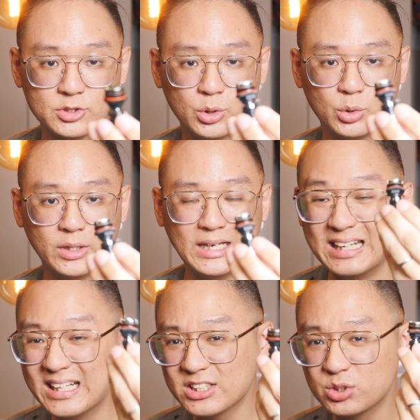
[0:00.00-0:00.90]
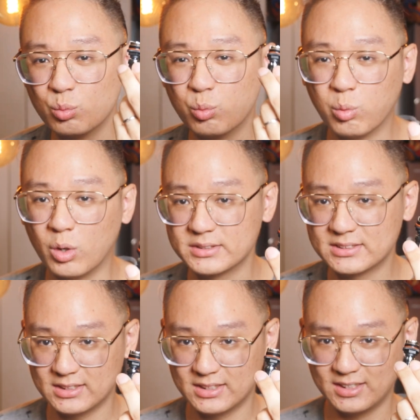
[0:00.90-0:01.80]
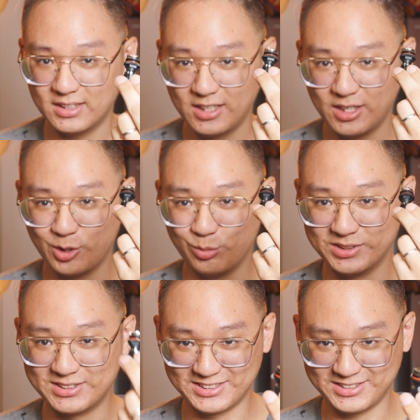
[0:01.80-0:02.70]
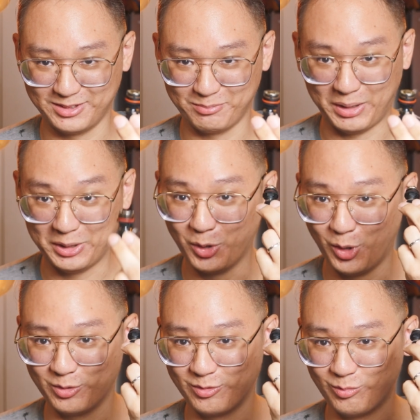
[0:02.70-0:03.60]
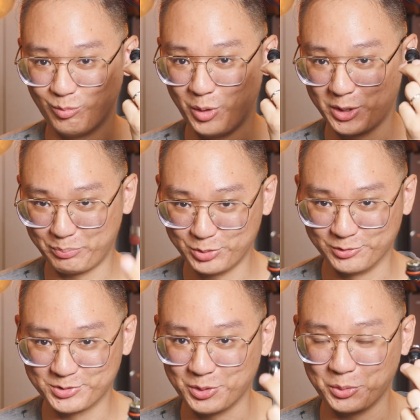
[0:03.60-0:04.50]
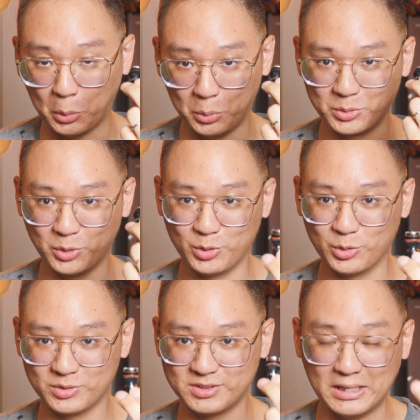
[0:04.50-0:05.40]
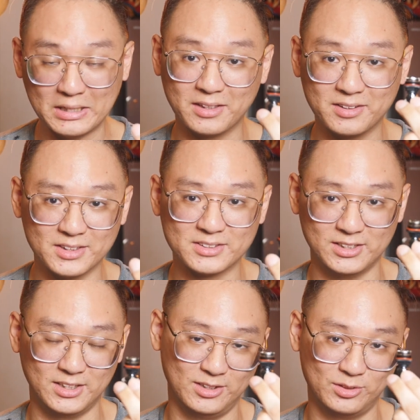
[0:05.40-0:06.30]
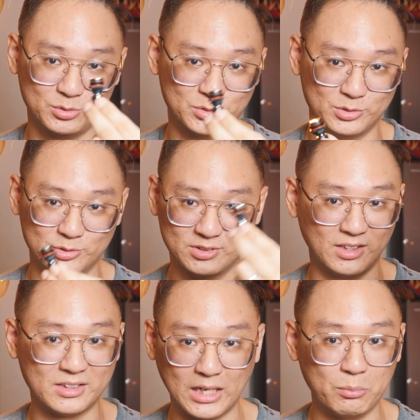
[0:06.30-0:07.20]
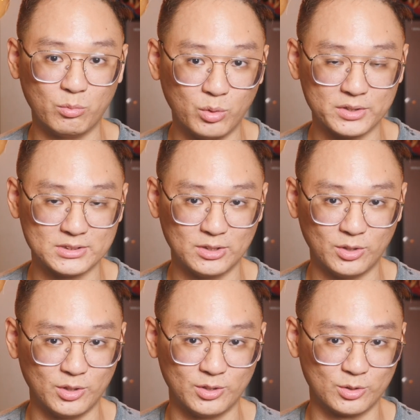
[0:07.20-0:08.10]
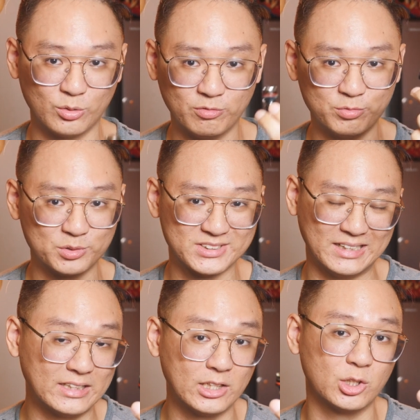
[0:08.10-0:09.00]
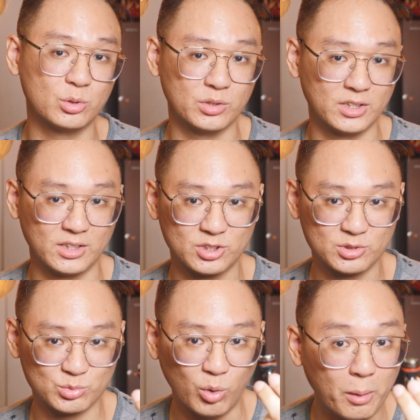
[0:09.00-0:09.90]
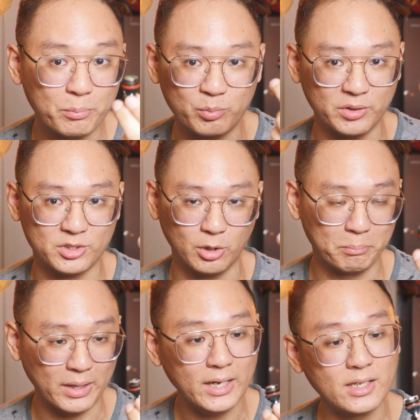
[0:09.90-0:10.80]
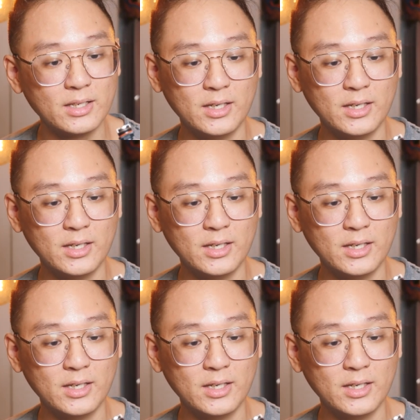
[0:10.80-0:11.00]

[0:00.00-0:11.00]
So it is water resistant but not waterproof, so don't go dunking this into a tub of water or full sending into a swamp with your bike.